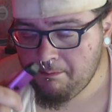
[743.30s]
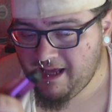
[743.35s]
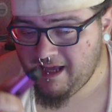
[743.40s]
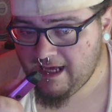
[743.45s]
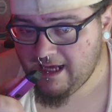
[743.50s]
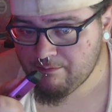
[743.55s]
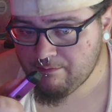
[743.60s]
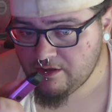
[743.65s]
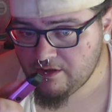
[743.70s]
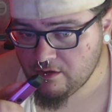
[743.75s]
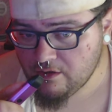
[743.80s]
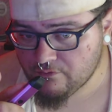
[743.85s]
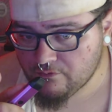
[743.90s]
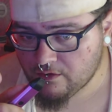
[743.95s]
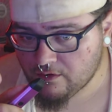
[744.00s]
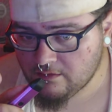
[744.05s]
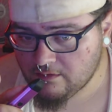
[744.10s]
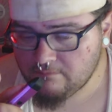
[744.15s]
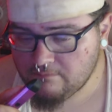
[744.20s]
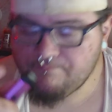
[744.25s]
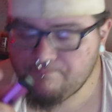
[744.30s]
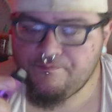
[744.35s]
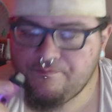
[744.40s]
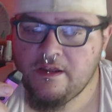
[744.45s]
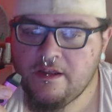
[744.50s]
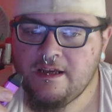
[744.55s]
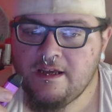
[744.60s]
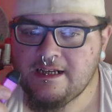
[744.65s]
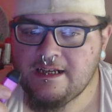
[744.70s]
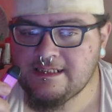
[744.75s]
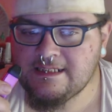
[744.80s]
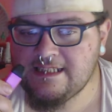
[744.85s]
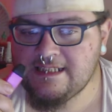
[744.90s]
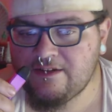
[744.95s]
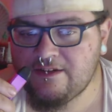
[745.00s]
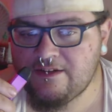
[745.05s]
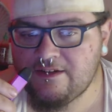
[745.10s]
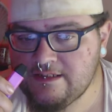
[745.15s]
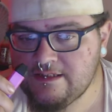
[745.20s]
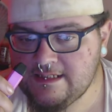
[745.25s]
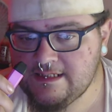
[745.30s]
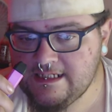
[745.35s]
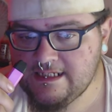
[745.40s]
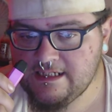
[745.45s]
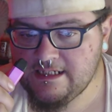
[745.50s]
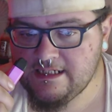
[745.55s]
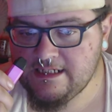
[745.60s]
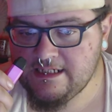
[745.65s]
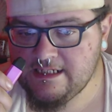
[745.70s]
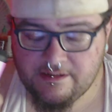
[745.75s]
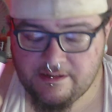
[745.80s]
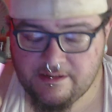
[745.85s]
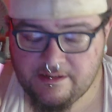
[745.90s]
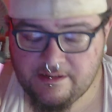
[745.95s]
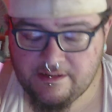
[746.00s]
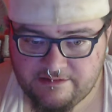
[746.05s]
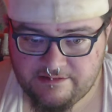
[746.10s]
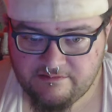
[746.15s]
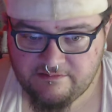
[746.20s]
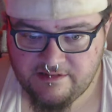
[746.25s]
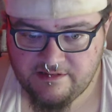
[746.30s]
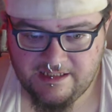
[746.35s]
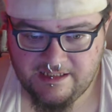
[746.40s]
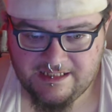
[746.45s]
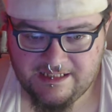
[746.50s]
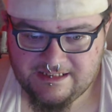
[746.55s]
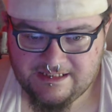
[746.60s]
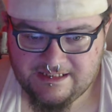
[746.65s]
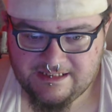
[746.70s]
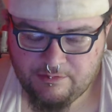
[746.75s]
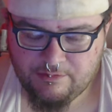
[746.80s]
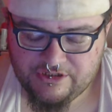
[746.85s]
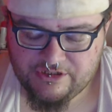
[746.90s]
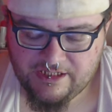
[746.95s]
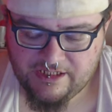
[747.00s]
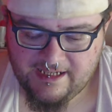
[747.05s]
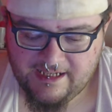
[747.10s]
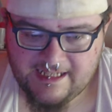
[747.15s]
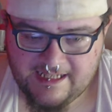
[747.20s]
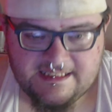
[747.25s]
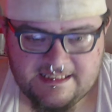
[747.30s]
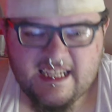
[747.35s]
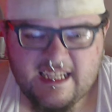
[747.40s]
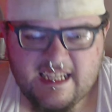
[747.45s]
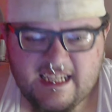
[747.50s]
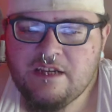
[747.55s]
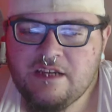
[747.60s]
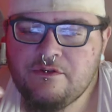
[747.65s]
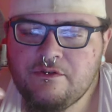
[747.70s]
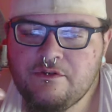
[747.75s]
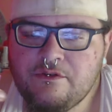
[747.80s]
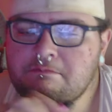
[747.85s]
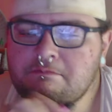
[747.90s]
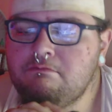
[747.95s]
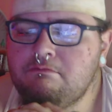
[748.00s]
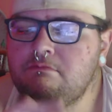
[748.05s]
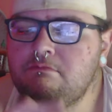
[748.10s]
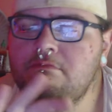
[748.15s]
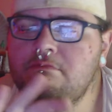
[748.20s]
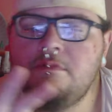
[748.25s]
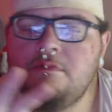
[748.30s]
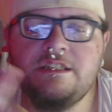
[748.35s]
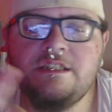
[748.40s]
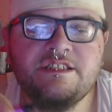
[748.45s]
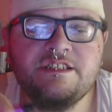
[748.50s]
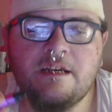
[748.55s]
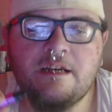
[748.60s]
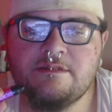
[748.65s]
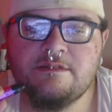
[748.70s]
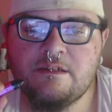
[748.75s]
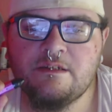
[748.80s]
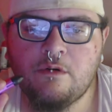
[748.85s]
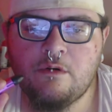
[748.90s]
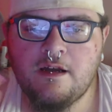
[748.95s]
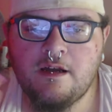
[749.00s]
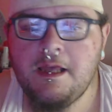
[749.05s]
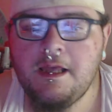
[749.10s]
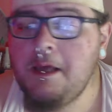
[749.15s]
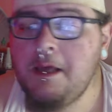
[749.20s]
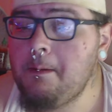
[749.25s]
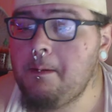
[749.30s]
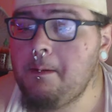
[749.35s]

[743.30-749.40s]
Because after you see I'm guilty, it's an open shut case. They can give you as much time as they want, min to max.